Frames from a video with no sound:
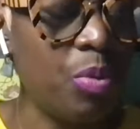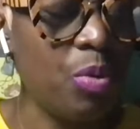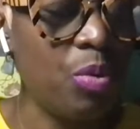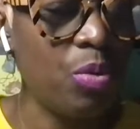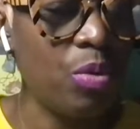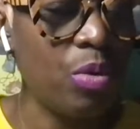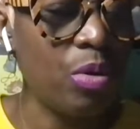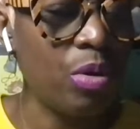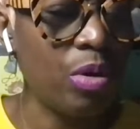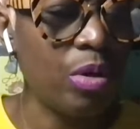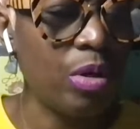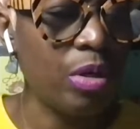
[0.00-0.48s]
was
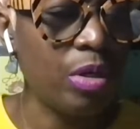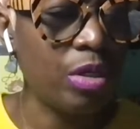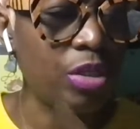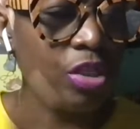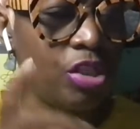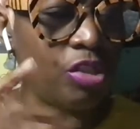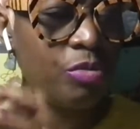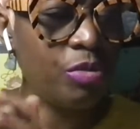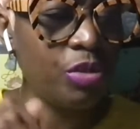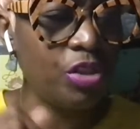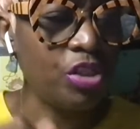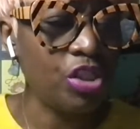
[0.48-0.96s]

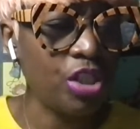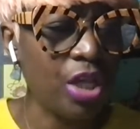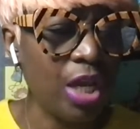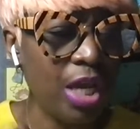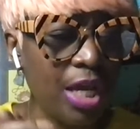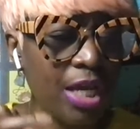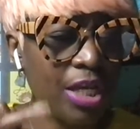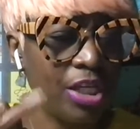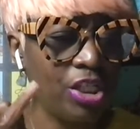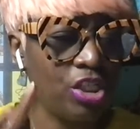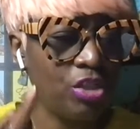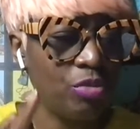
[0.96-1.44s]
born. She was
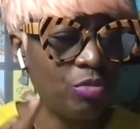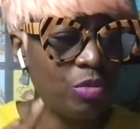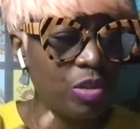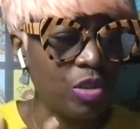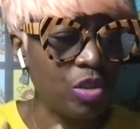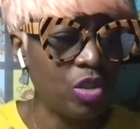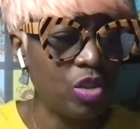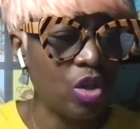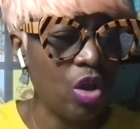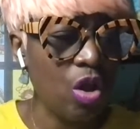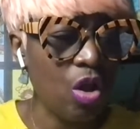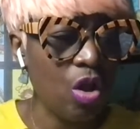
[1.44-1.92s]
shy,
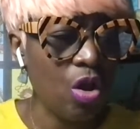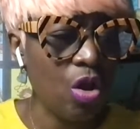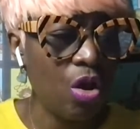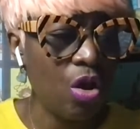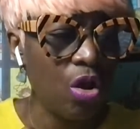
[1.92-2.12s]
she was